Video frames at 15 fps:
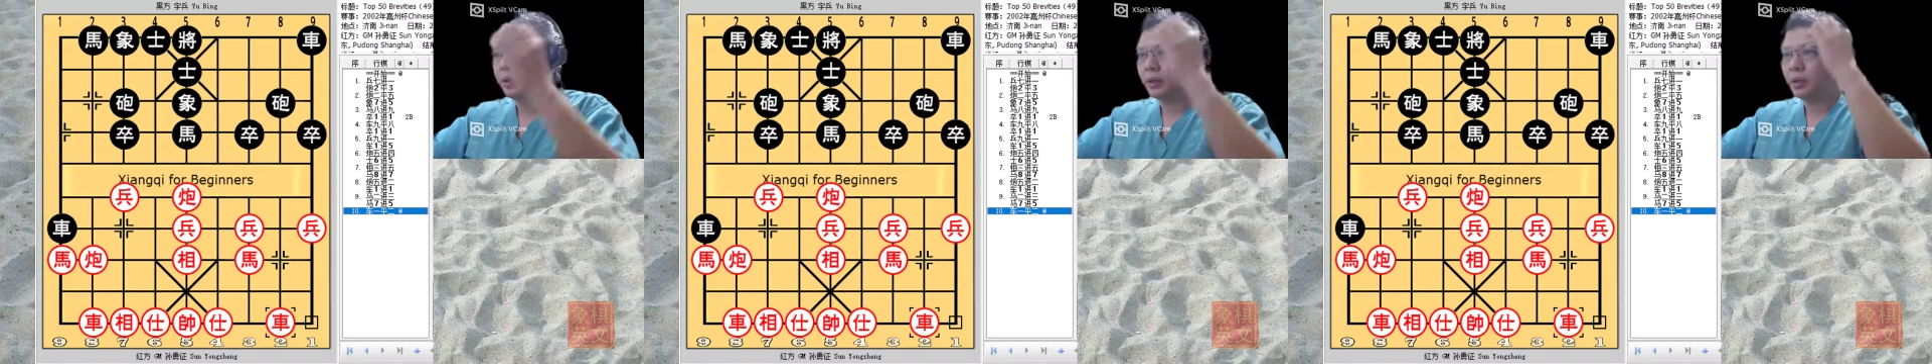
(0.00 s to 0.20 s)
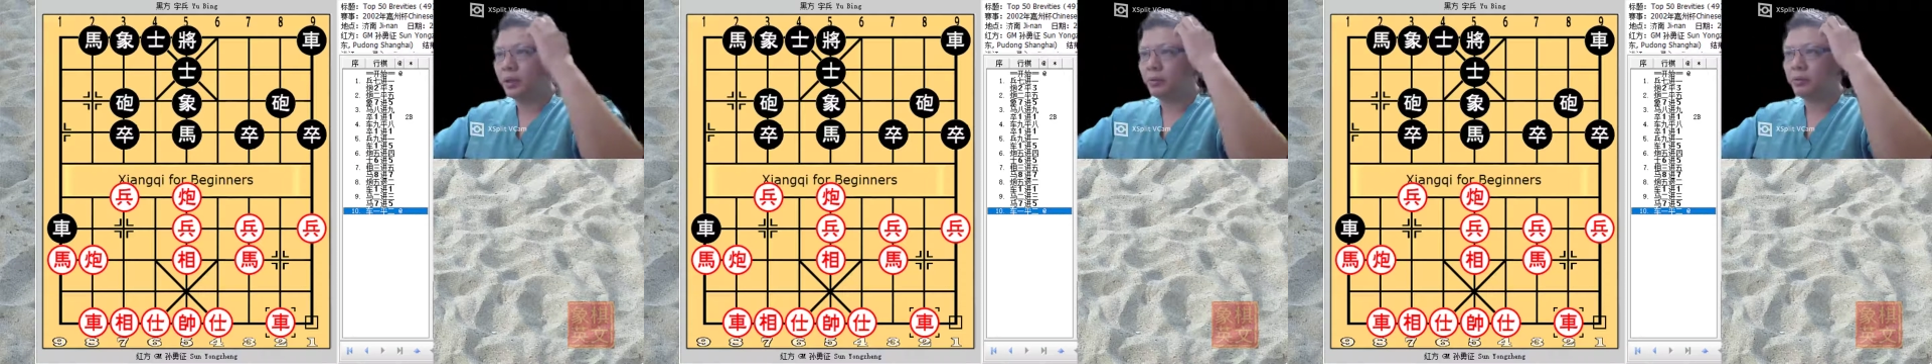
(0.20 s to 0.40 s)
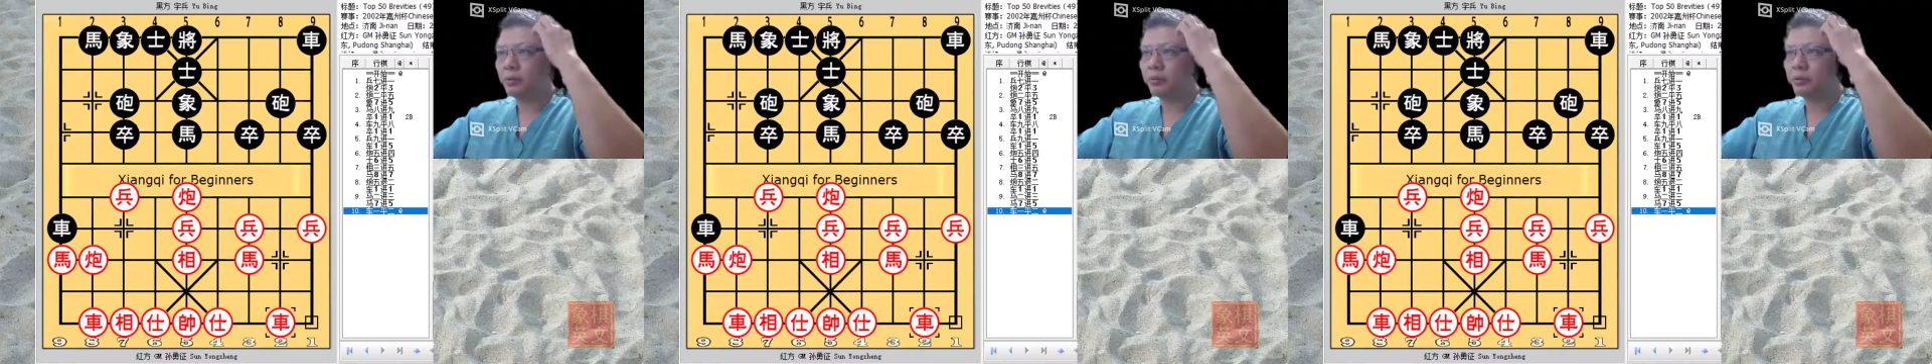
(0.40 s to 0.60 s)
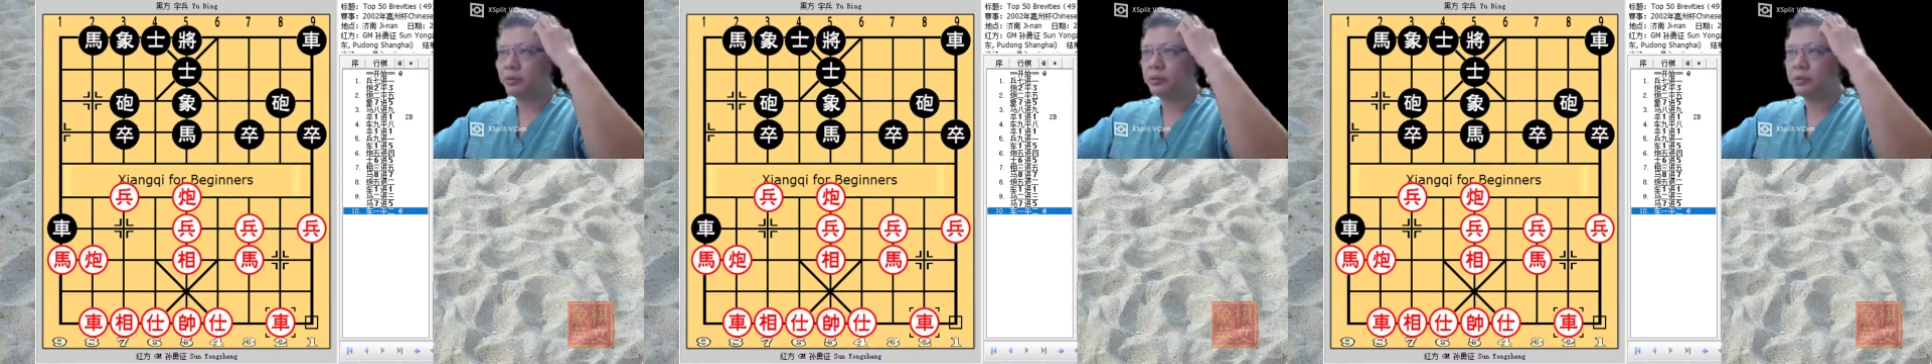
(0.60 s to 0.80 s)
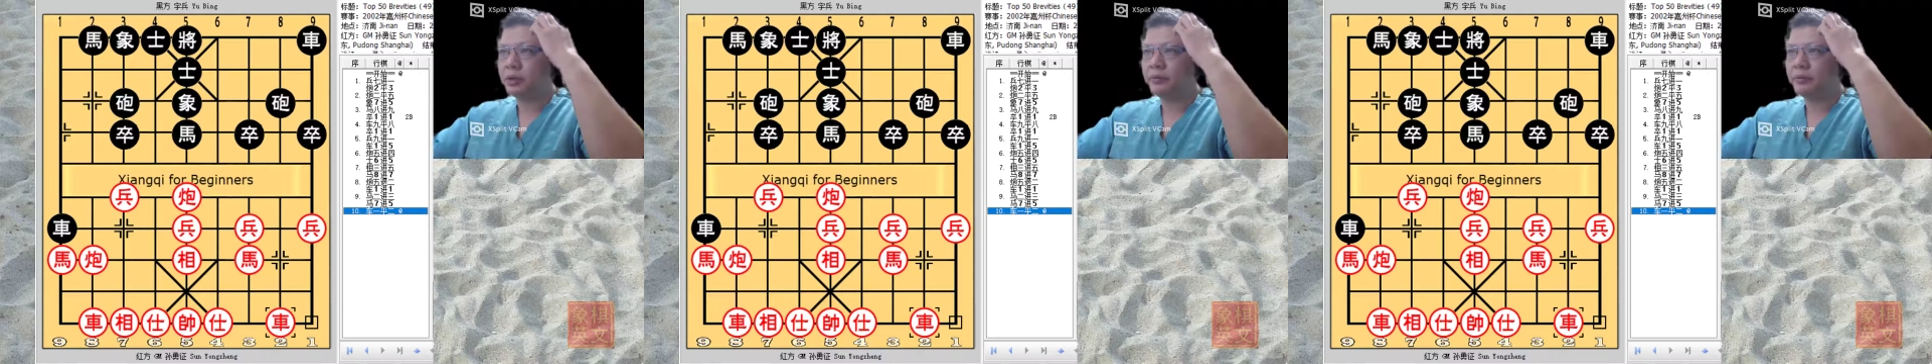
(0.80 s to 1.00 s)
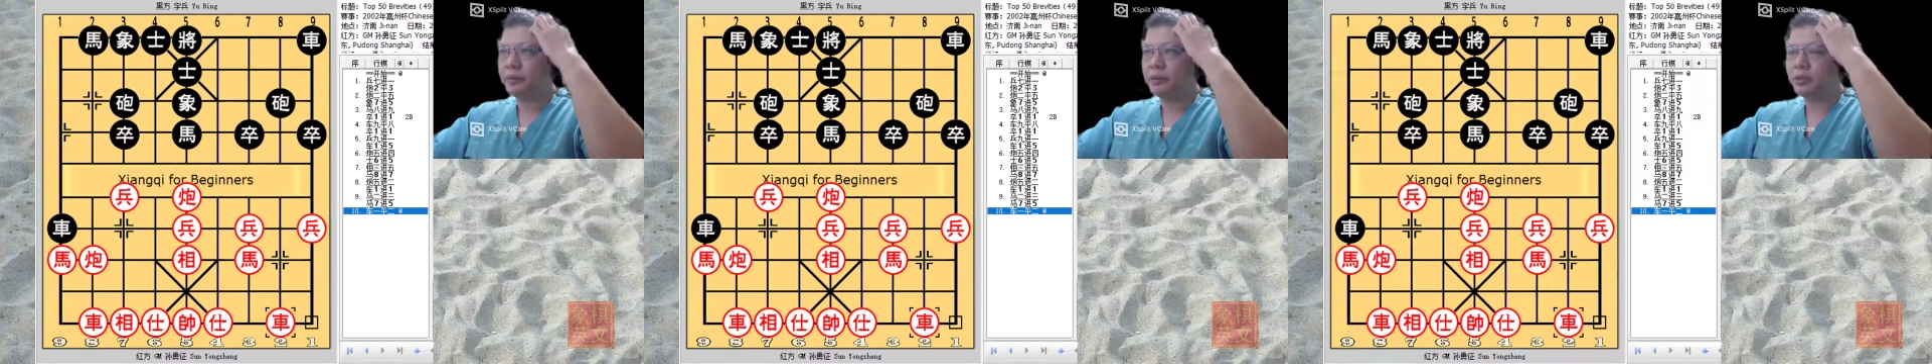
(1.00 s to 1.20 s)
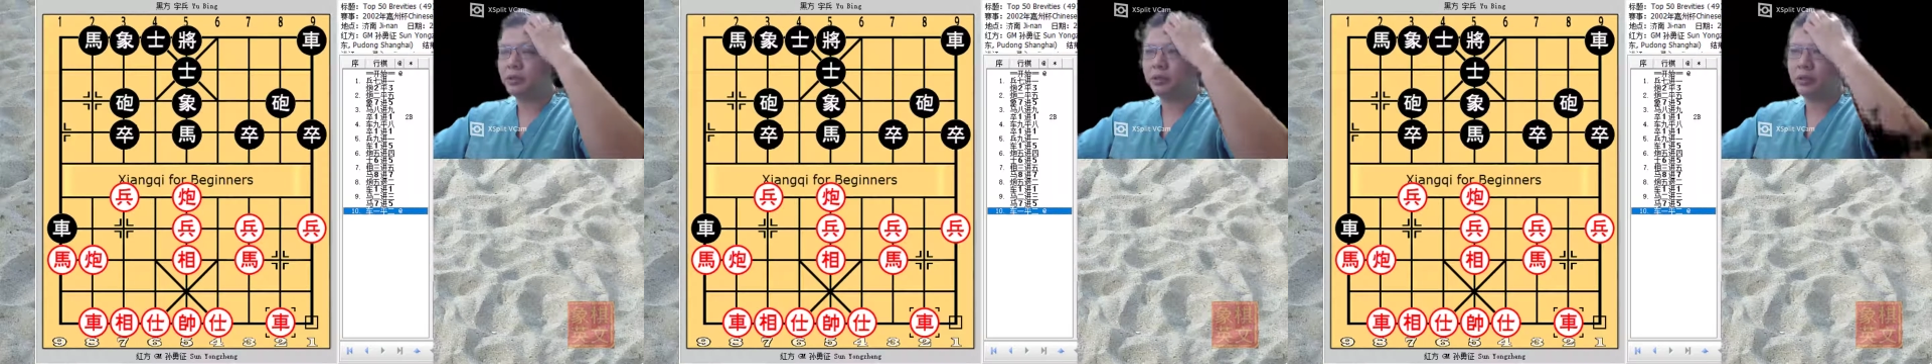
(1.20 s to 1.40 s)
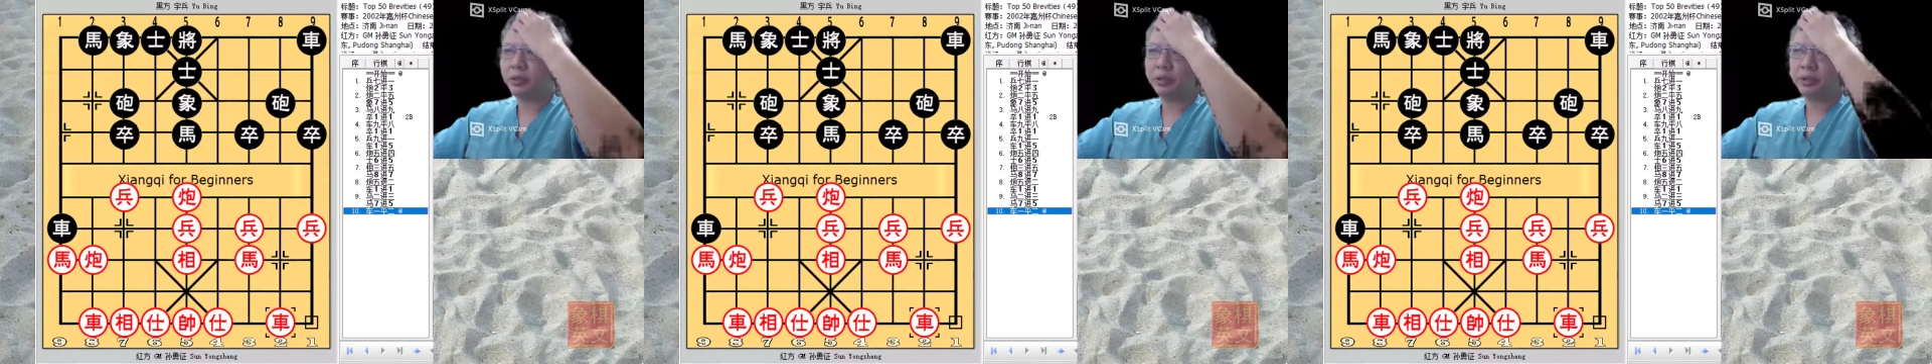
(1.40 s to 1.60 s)
And we will still have the
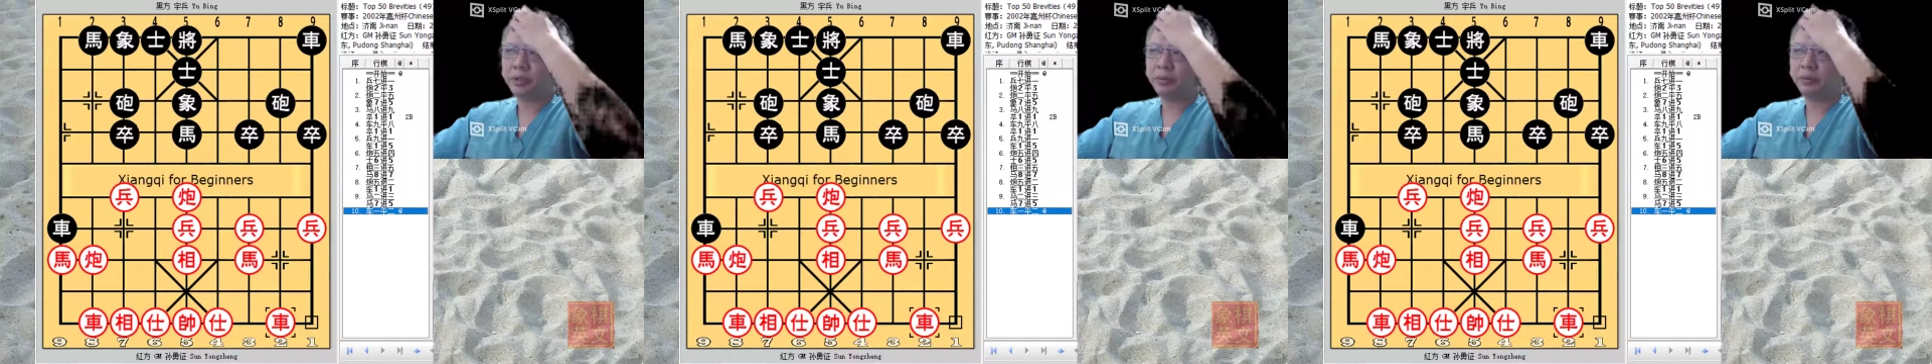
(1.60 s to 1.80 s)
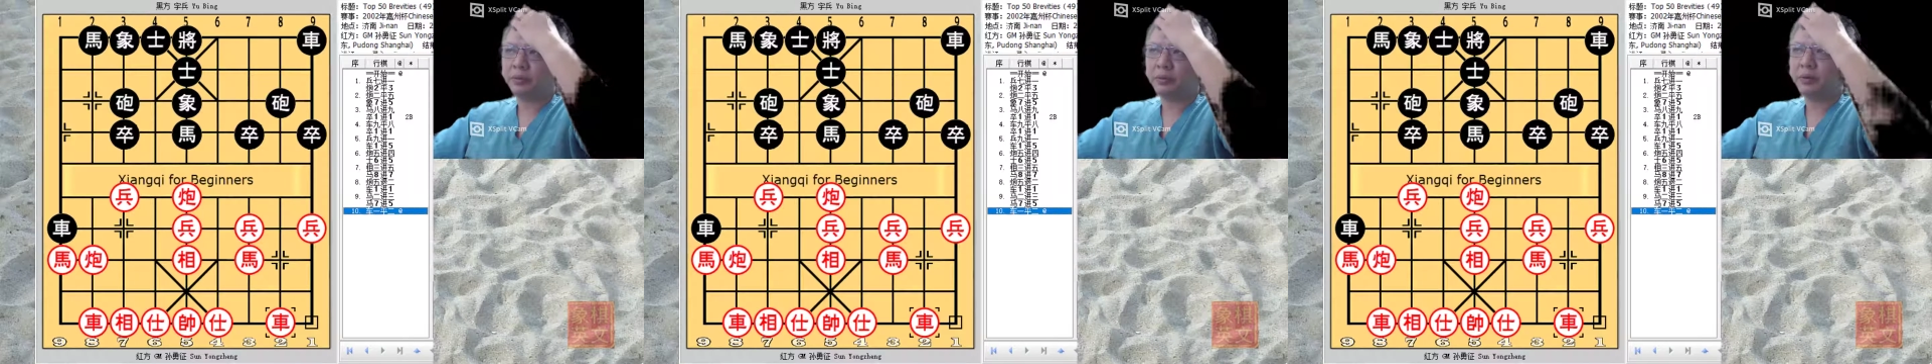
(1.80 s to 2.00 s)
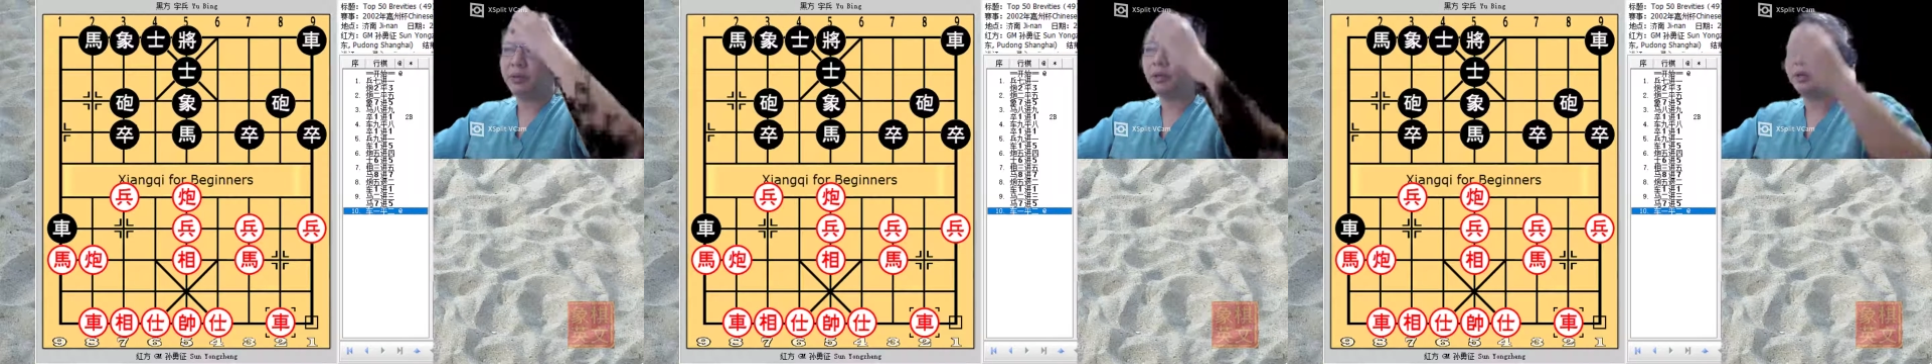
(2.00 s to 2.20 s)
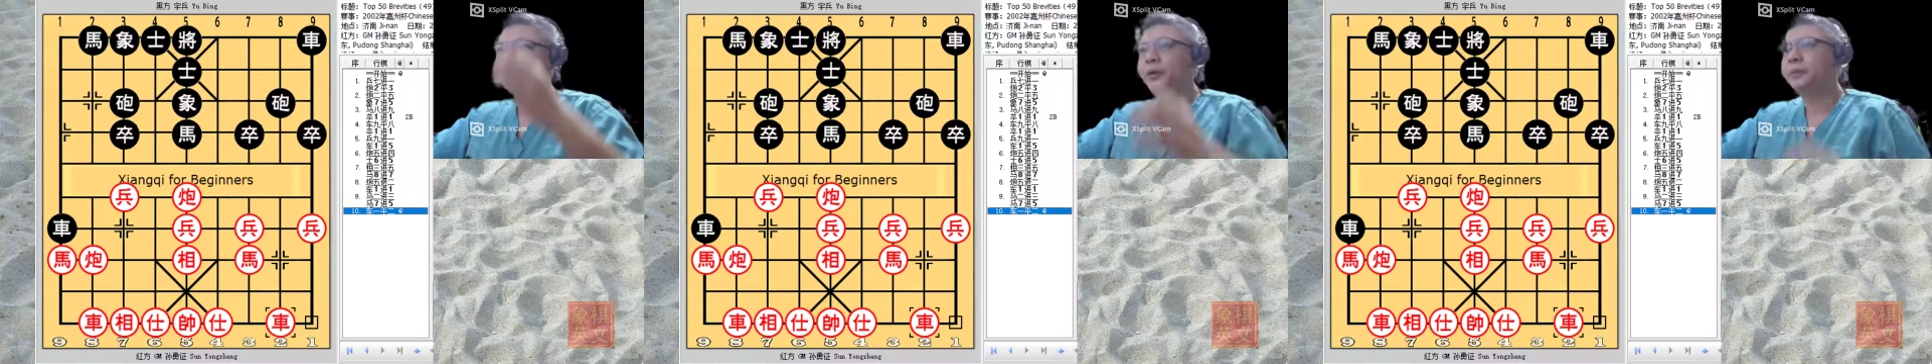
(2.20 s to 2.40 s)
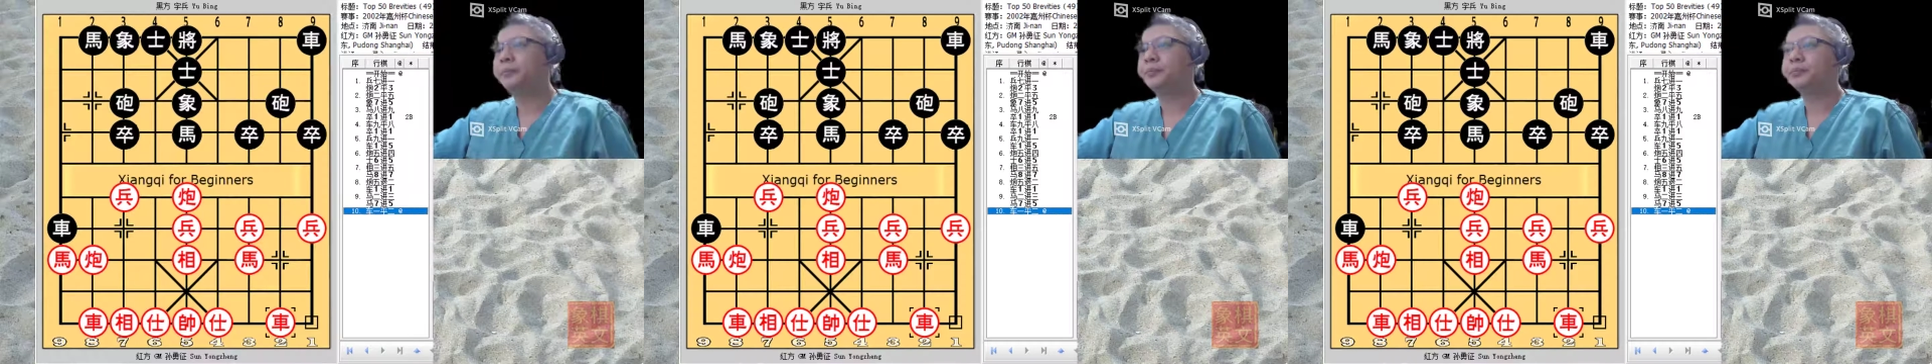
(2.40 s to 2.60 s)
initiative. Okay.